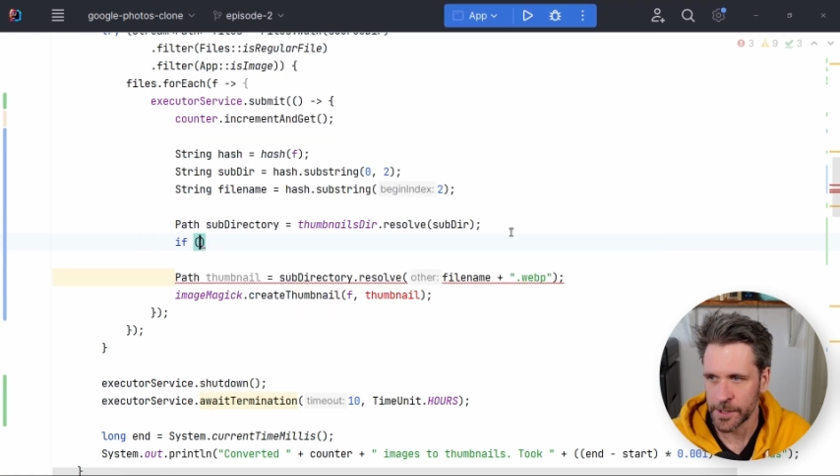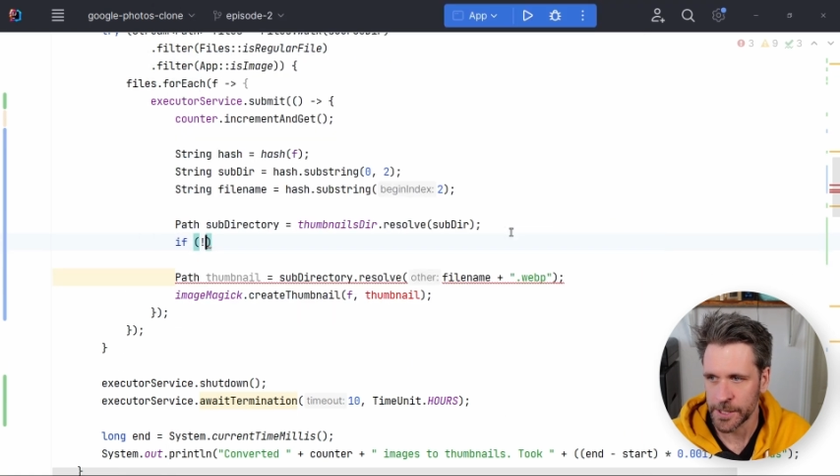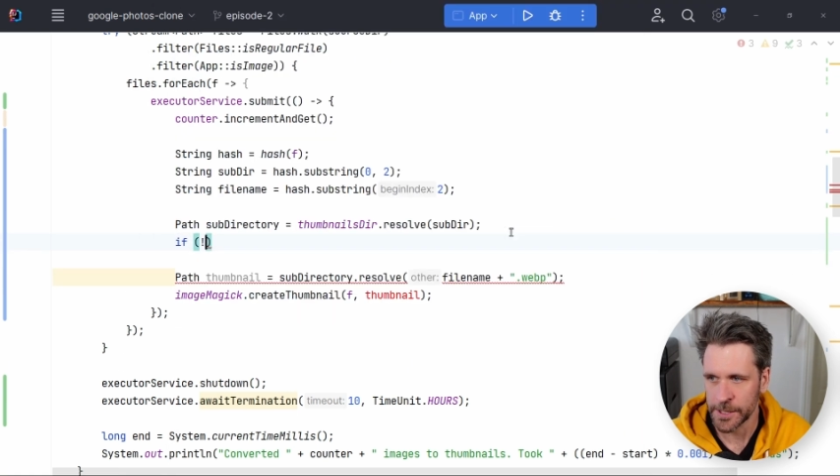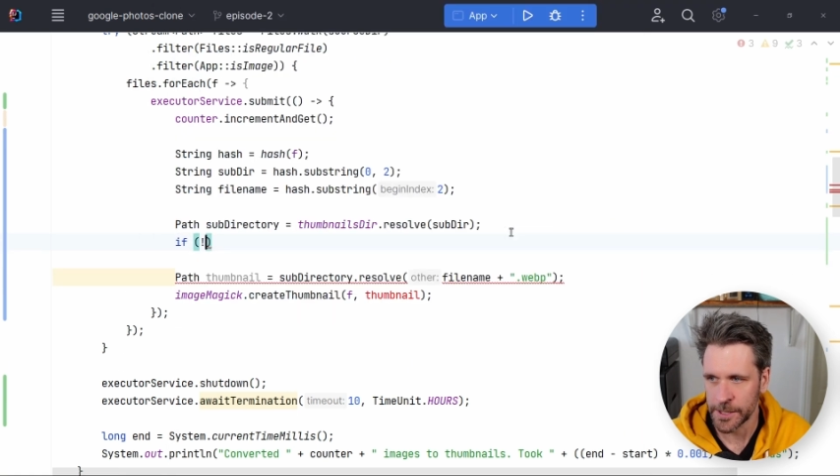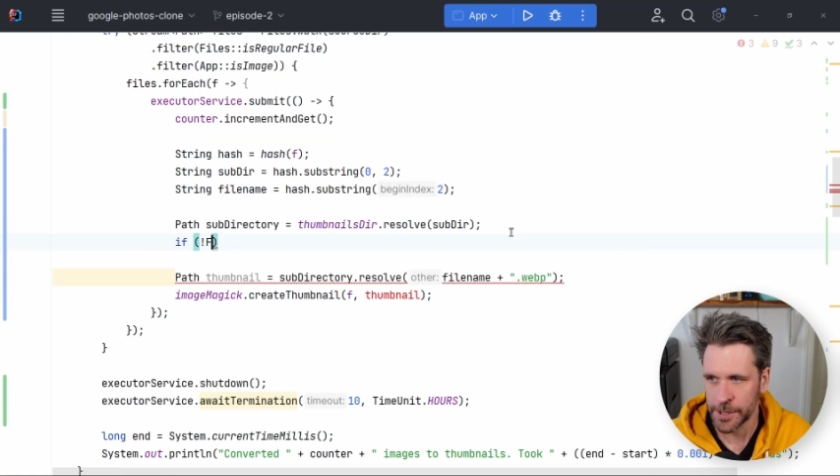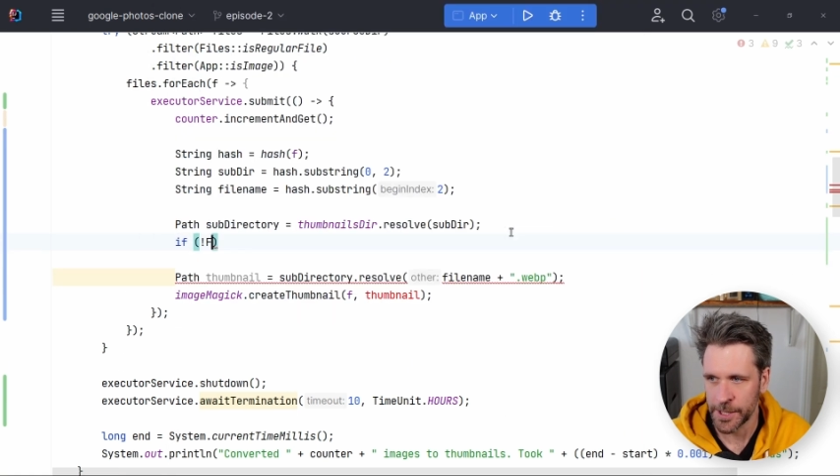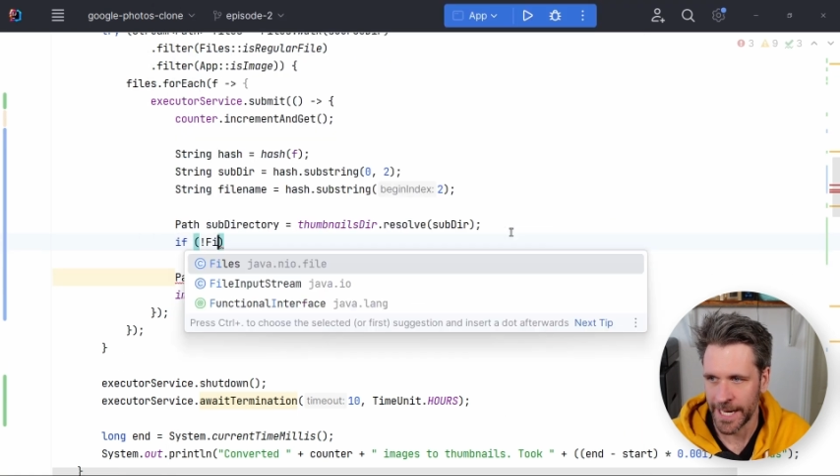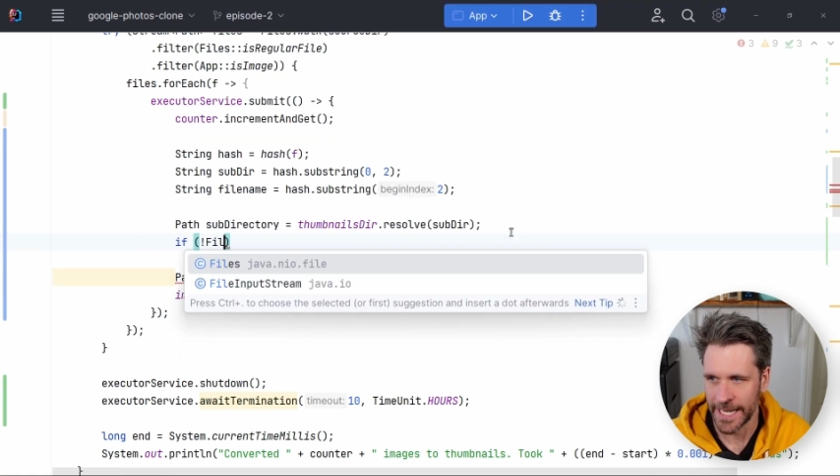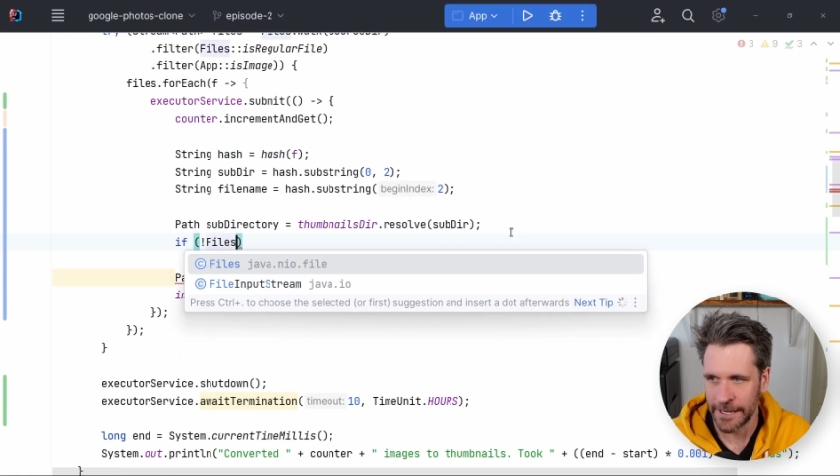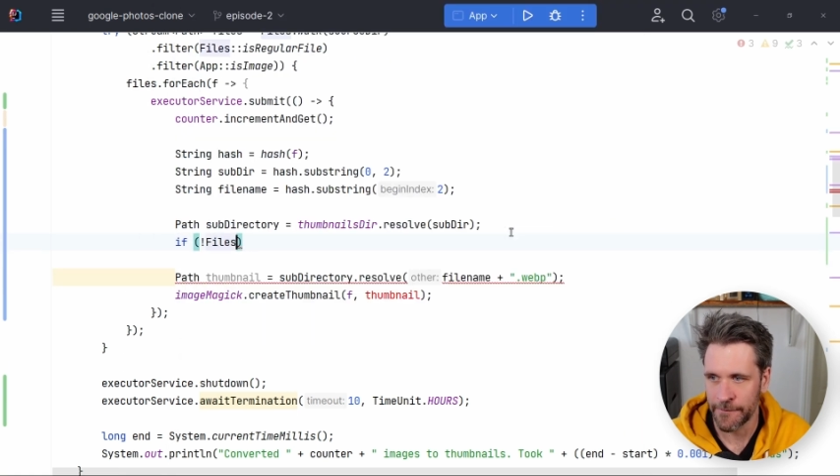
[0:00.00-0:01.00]
just going to
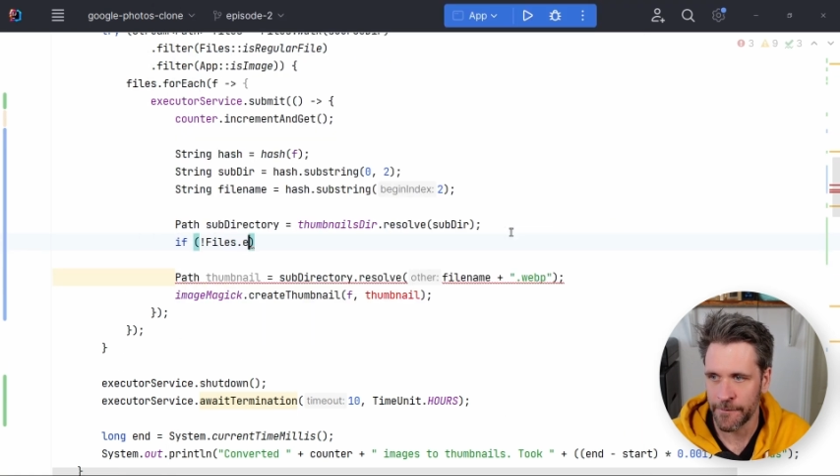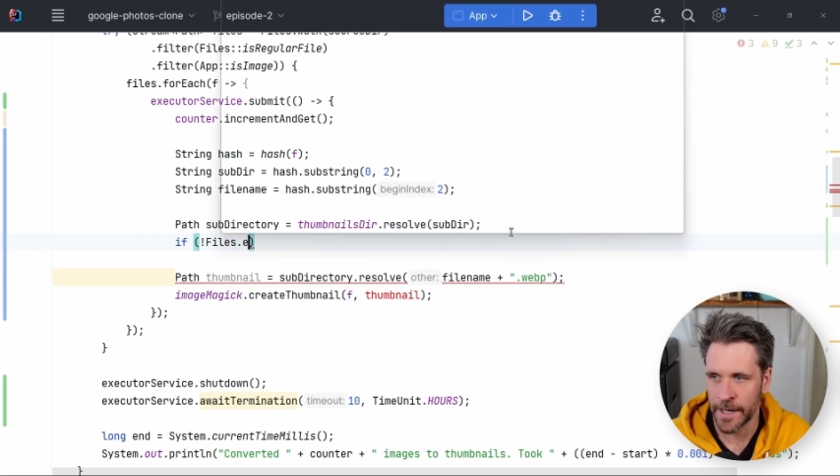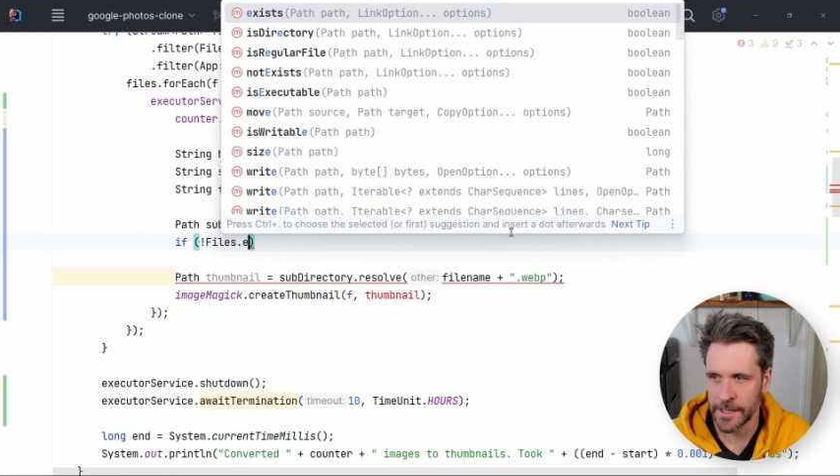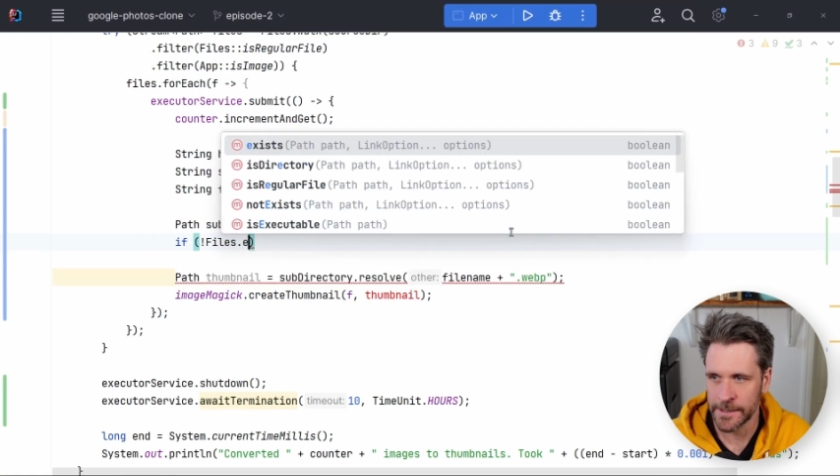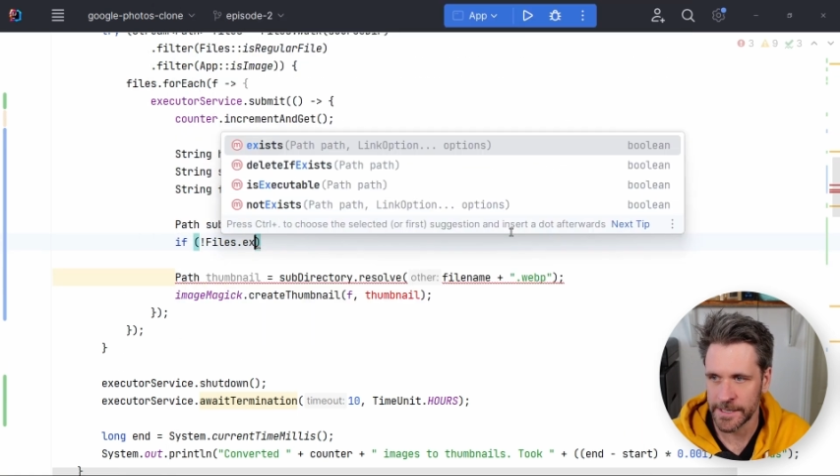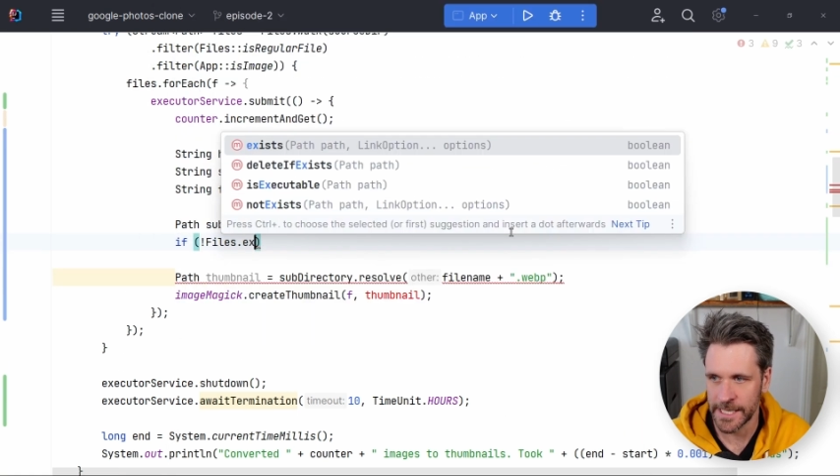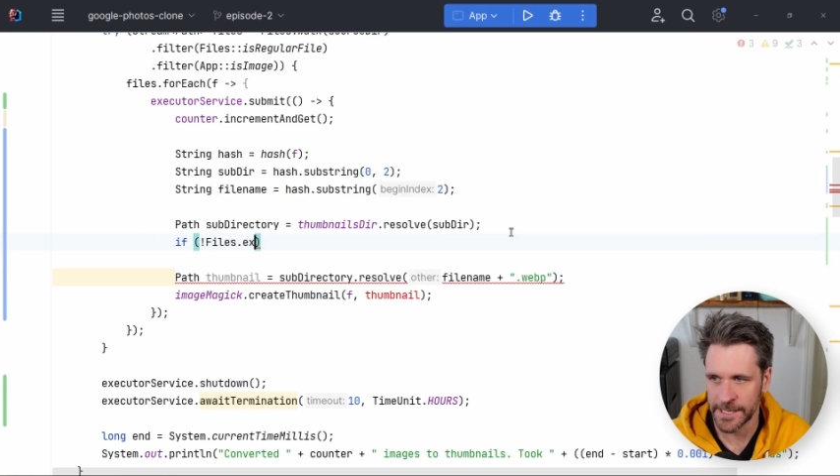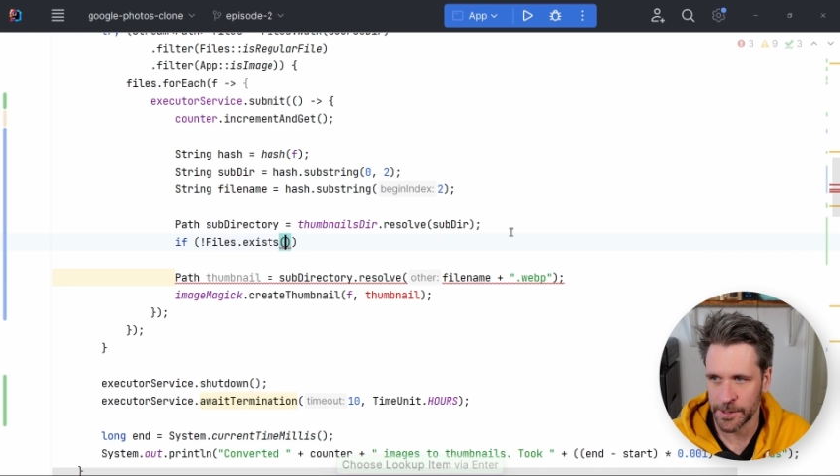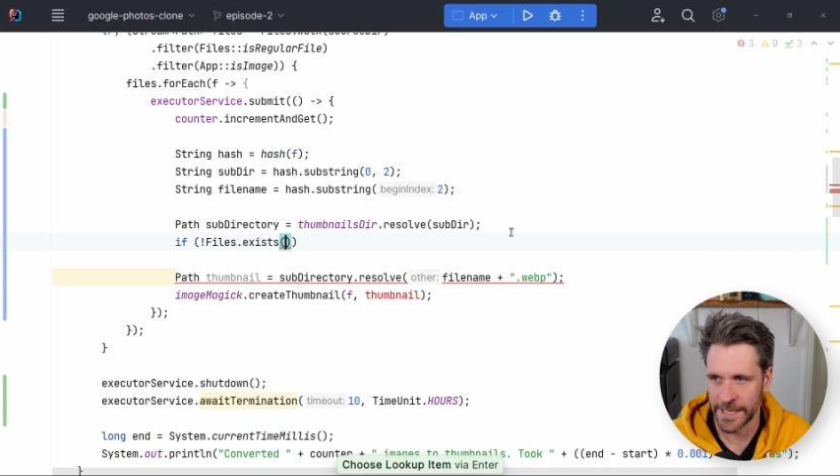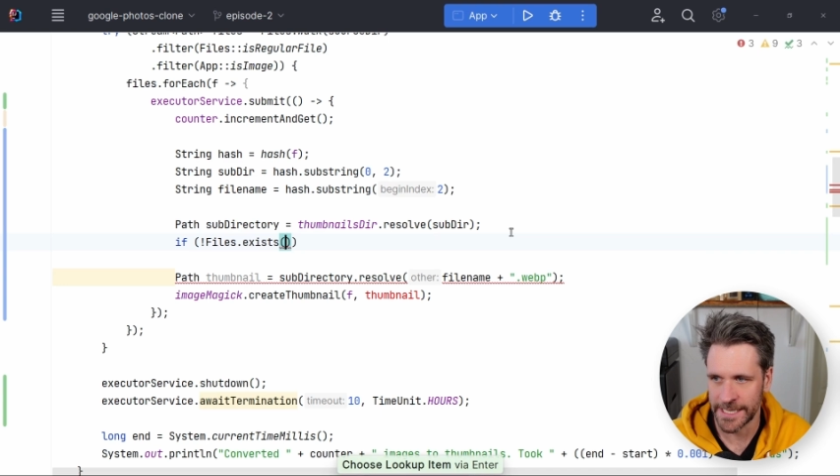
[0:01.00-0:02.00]
check if files does
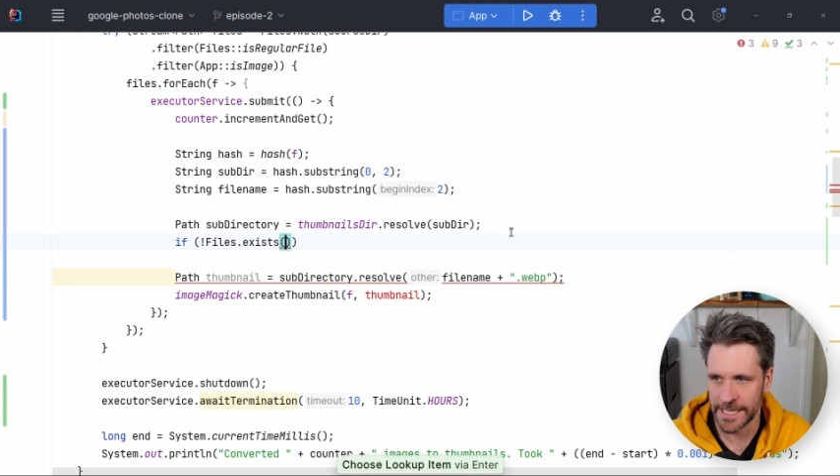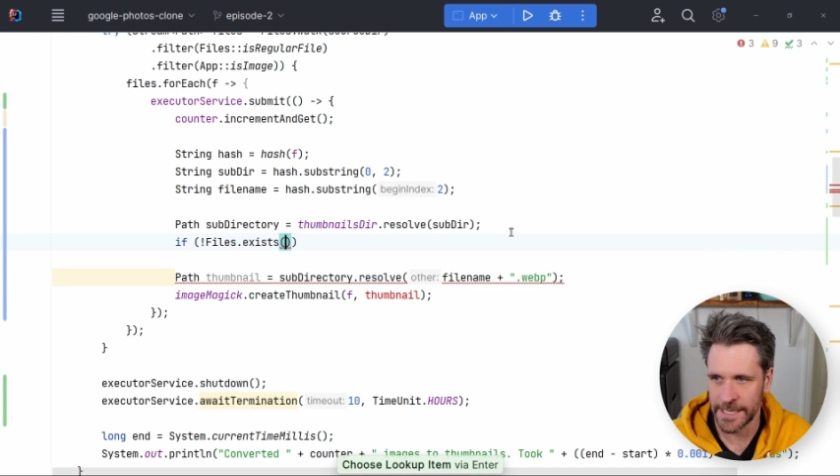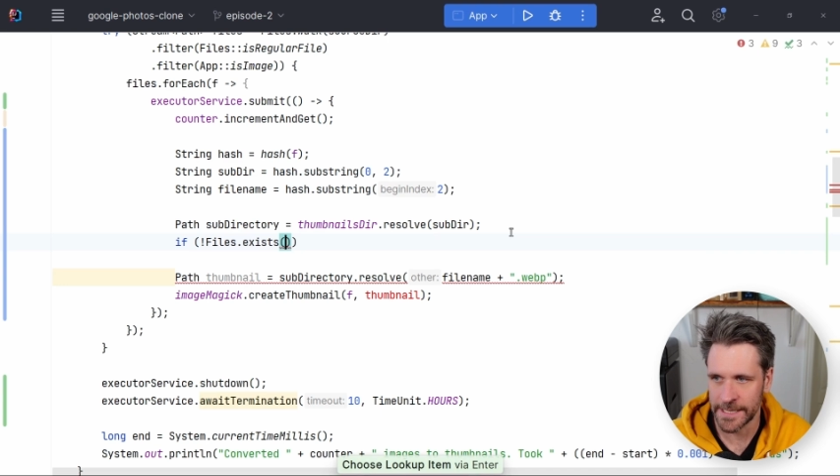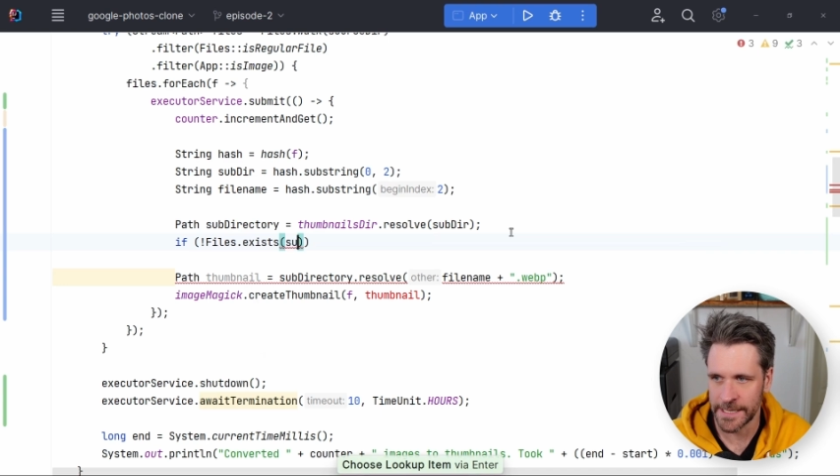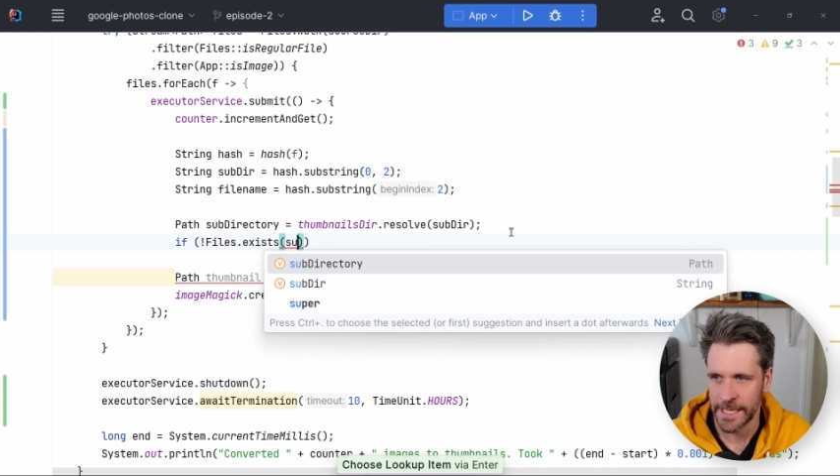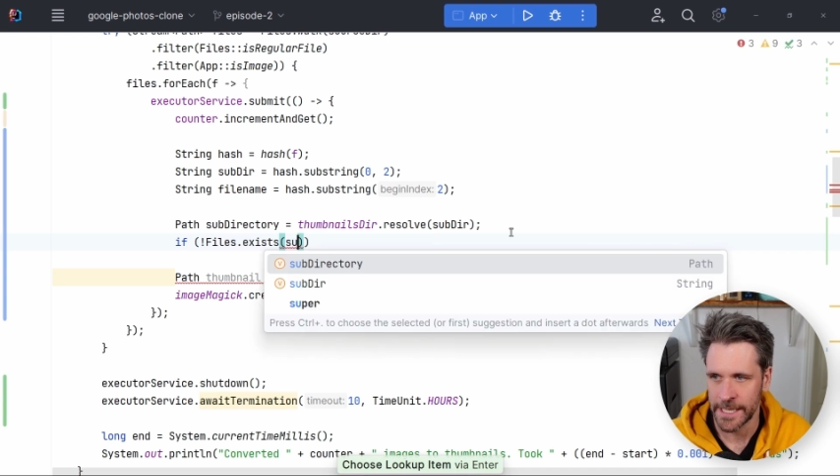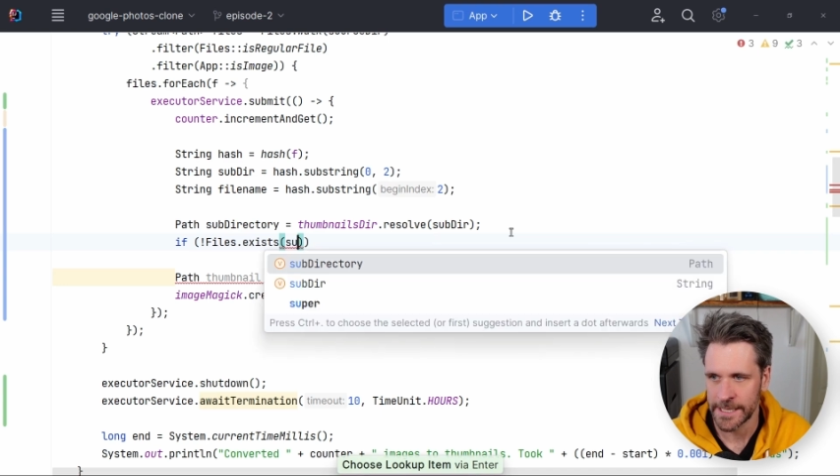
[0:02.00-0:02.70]
not exist,